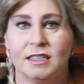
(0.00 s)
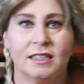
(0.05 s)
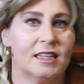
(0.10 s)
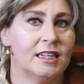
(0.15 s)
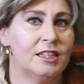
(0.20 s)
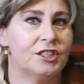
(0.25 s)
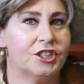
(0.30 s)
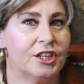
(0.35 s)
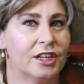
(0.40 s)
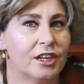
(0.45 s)

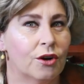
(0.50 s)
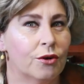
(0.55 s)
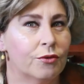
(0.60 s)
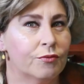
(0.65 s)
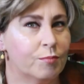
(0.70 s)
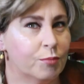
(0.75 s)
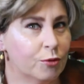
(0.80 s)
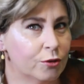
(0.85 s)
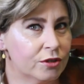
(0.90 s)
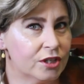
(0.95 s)
teaching
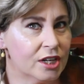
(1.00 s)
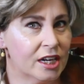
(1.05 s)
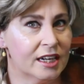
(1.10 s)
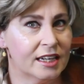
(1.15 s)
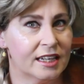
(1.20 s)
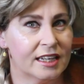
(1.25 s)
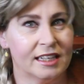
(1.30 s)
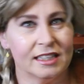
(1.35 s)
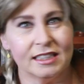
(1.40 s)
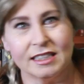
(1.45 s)
of
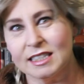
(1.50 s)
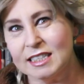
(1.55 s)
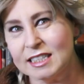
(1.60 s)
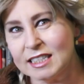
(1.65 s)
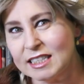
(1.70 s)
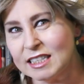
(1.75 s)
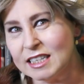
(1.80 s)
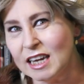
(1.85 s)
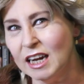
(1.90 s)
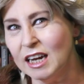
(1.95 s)
Buddha in
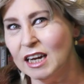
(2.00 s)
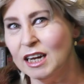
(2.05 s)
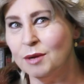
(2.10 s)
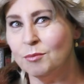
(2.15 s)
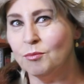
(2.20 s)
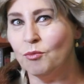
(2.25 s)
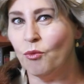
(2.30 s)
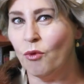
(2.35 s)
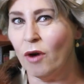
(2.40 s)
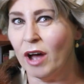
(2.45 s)

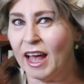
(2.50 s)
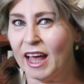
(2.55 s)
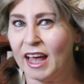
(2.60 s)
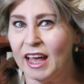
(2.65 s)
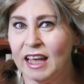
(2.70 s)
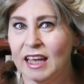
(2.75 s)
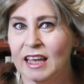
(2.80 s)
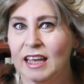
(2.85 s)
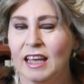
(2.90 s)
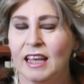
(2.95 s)
some
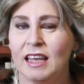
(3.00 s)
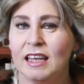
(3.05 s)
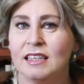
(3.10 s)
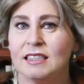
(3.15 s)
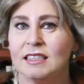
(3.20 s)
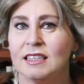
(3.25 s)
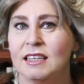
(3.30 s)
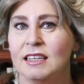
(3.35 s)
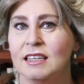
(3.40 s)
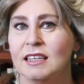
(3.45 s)
way.
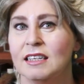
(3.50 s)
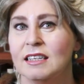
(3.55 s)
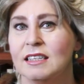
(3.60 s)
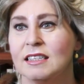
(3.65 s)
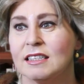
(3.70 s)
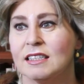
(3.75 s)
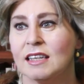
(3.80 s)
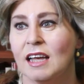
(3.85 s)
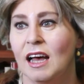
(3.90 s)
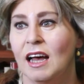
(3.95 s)
It
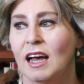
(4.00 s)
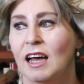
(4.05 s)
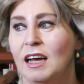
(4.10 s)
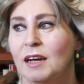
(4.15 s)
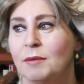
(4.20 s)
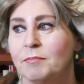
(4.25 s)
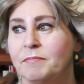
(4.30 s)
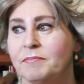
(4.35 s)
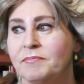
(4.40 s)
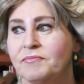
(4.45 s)
is
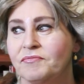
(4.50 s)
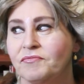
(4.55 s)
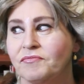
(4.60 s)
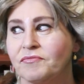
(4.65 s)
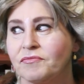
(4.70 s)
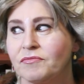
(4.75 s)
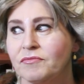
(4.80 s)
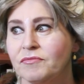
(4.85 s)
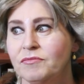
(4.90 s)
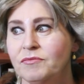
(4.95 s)
I
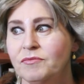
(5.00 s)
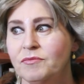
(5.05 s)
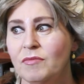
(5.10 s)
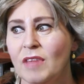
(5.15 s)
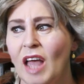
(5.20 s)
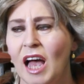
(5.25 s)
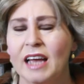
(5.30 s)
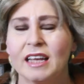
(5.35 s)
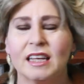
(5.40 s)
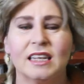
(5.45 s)

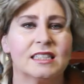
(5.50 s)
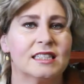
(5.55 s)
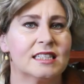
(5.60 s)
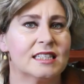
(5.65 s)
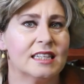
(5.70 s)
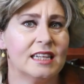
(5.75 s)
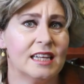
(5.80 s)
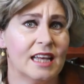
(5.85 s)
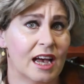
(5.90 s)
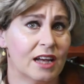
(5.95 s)
can
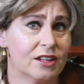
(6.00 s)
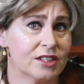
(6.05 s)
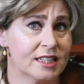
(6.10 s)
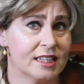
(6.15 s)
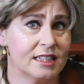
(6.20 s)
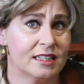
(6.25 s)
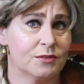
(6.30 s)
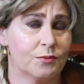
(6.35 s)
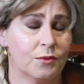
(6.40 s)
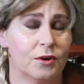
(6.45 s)
see how
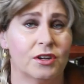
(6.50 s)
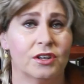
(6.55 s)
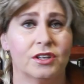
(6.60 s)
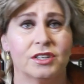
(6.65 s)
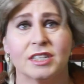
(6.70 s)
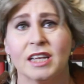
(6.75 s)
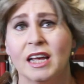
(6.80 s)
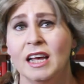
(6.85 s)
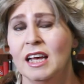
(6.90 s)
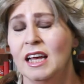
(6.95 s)
this
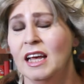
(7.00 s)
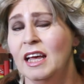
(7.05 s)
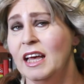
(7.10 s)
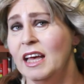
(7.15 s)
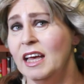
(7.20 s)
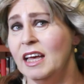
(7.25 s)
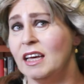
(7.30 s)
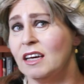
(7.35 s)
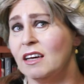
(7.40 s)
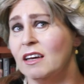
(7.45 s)
was
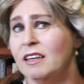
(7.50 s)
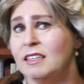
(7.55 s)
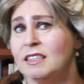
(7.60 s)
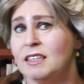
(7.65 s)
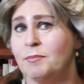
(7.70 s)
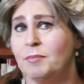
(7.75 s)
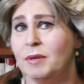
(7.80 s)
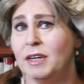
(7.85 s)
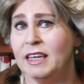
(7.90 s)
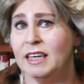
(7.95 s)

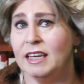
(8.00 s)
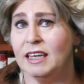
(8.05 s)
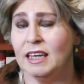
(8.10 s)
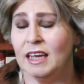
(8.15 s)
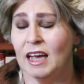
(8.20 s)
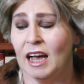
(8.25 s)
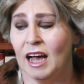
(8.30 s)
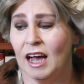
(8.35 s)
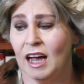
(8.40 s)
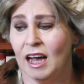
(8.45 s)

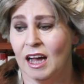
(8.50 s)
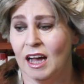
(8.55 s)
incredibly